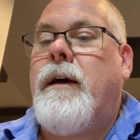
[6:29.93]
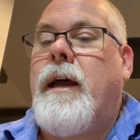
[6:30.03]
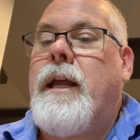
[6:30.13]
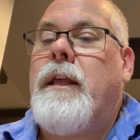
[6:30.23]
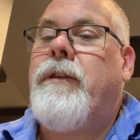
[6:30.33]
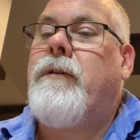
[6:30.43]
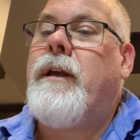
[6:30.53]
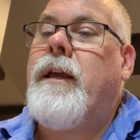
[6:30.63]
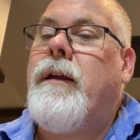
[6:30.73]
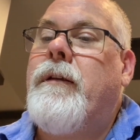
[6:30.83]

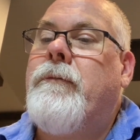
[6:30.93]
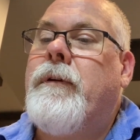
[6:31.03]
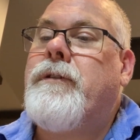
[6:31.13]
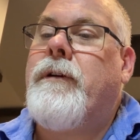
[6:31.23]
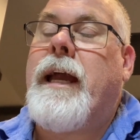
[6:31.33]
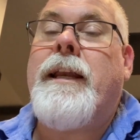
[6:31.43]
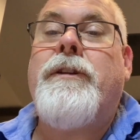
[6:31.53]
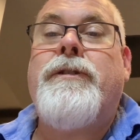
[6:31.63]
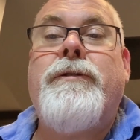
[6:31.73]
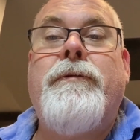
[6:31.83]
82
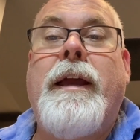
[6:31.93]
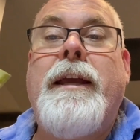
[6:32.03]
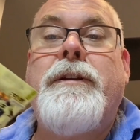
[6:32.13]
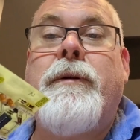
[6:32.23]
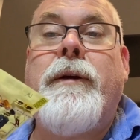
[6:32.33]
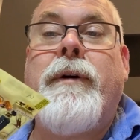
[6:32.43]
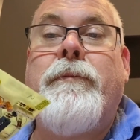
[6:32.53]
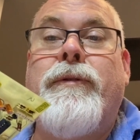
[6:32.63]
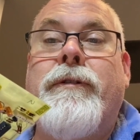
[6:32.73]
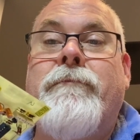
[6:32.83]

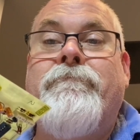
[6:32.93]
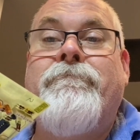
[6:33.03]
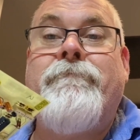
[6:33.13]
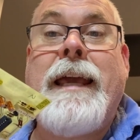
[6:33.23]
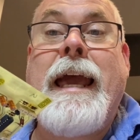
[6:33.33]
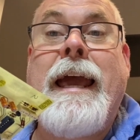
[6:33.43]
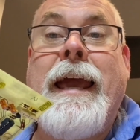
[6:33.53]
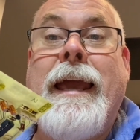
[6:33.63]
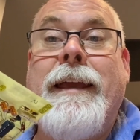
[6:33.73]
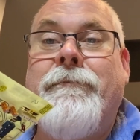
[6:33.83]
E21 board.
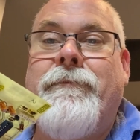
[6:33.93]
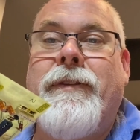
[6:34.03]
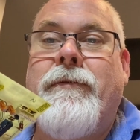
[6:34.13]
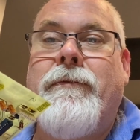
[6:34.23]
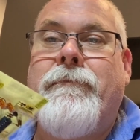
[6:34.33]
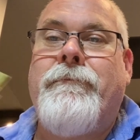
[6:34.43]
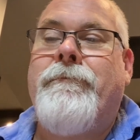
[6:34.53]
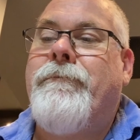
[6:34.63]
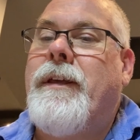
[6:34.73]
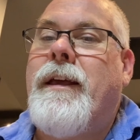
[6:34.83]
Yay!
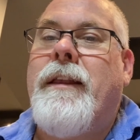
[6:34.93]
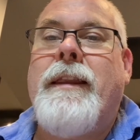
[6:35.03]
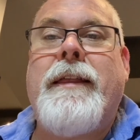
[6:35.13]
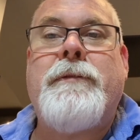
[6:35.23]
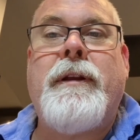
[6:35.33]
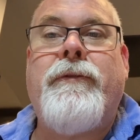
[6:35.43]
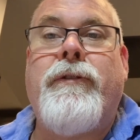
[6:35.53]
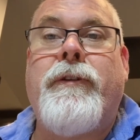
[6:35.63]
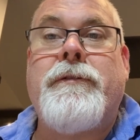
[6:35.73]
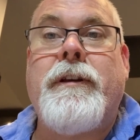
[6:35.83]
Now there's many
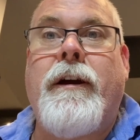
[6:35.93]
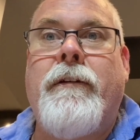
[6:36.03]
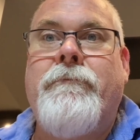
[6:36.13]
4 faults to go.